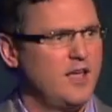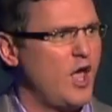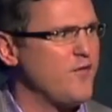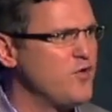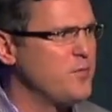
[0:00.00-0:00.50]

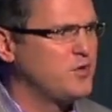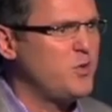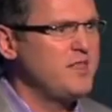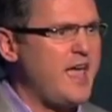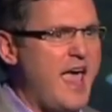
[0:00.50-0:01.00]
if you're
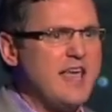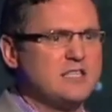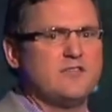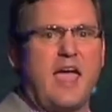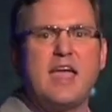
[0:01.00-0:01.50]
between the
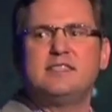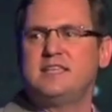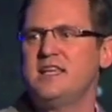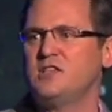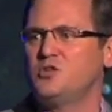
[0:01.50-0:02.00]
ages of
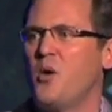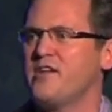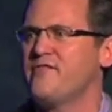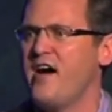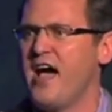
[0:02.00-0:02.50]
18 and
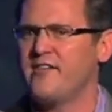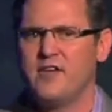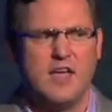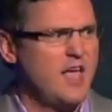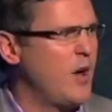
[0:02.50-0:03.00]
25
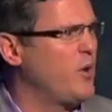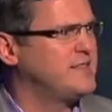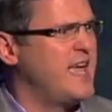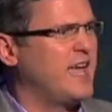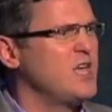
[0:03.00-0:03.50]
and want
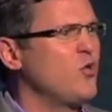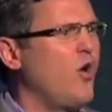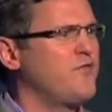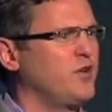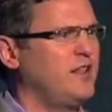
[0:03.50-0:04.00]
to take a year
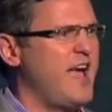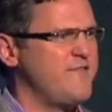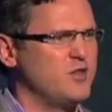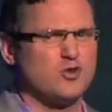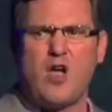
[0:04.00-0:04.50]
off your
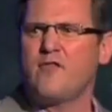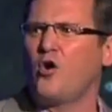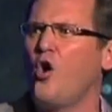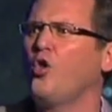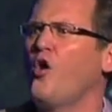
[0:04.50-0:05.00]
life and travel
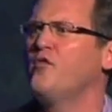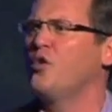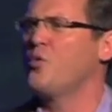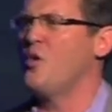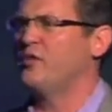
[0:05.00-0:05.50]
all over the
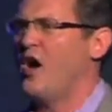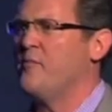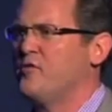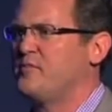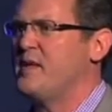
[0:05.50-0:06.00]
world with
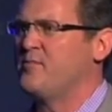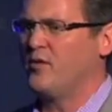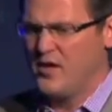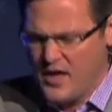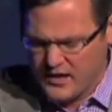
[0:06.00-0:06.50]
Up With People,